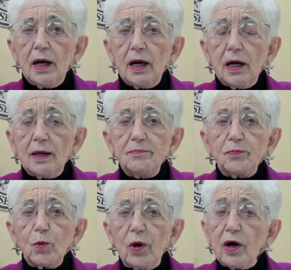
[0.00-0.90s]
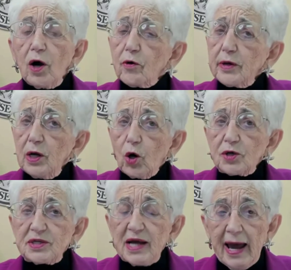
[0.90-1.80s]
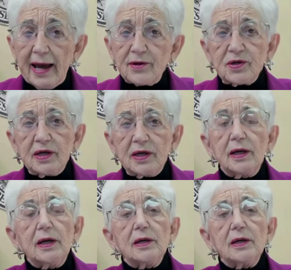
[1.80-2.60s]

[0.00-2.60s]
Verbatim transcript: Um, we already are taxing